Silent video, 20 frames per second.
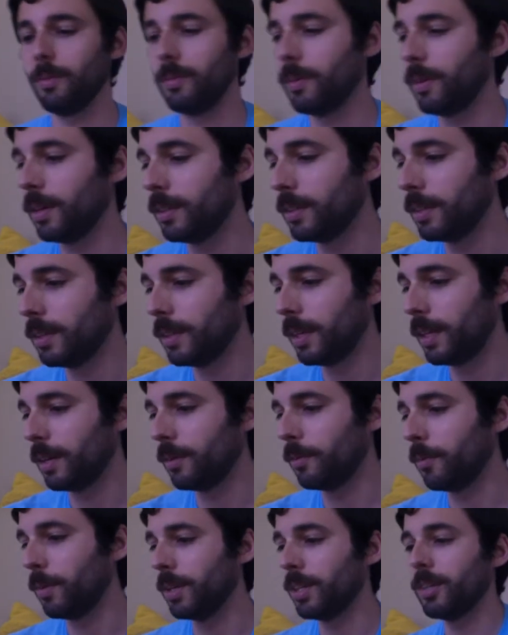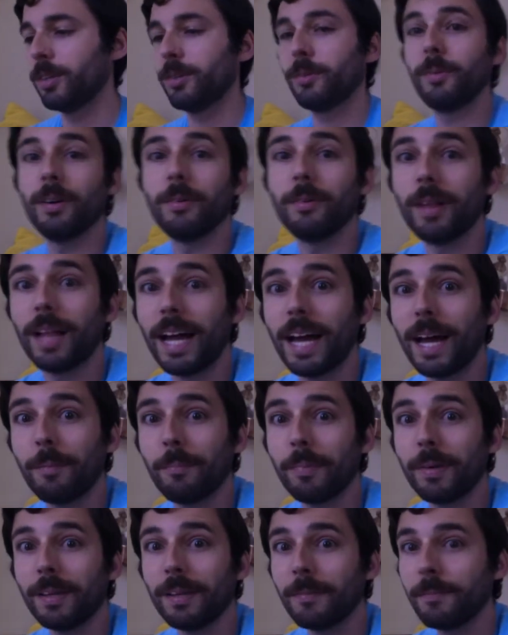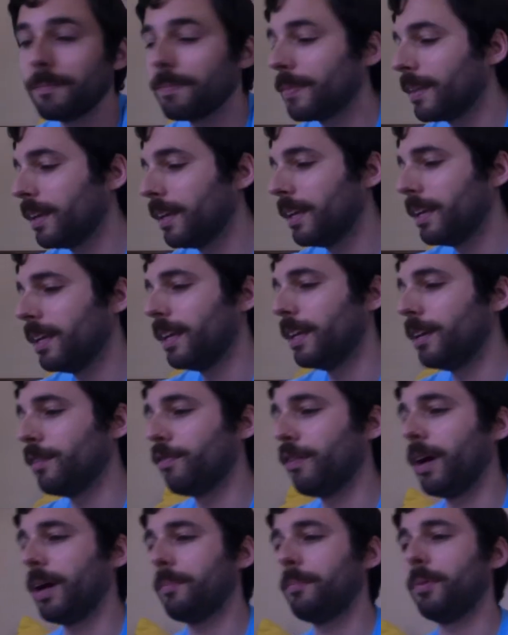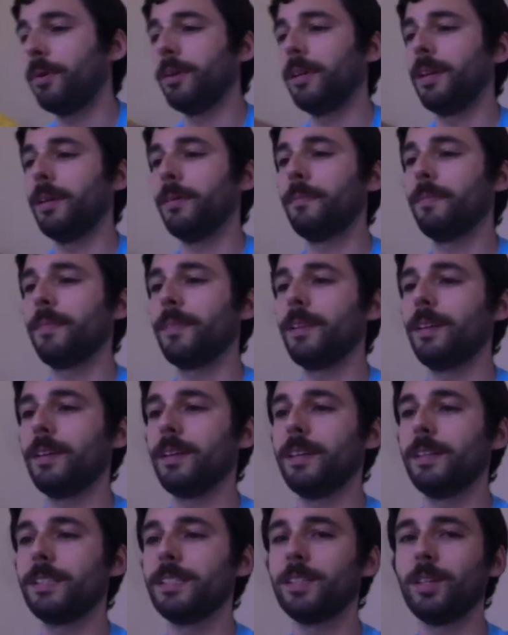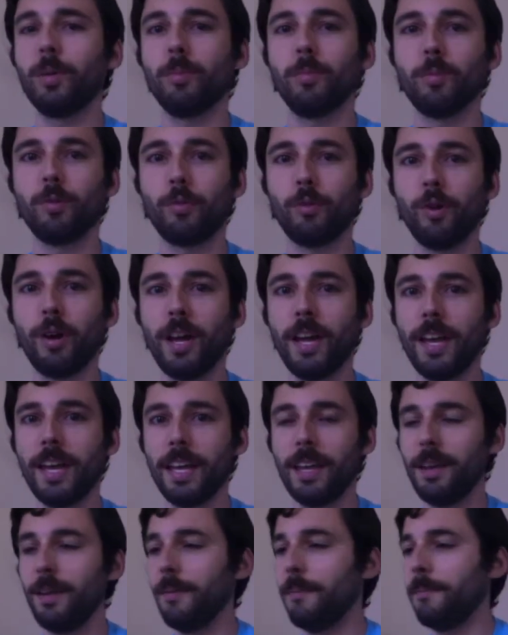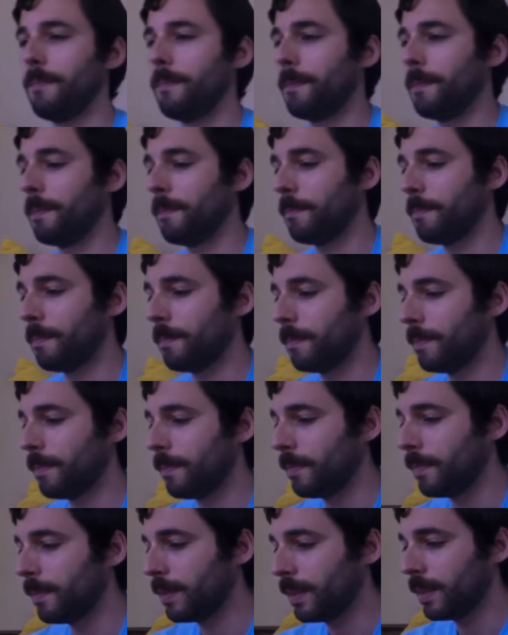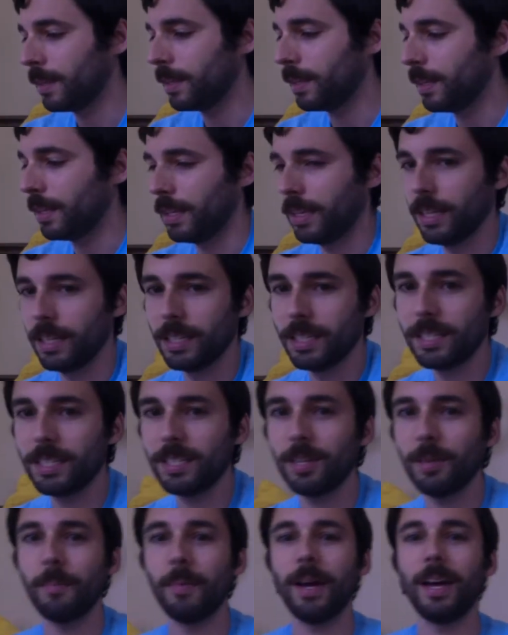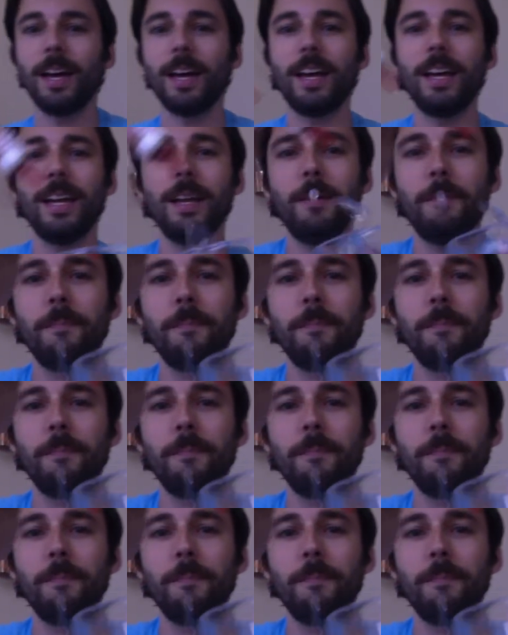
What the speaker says: I wonder what will happen if I put some red into my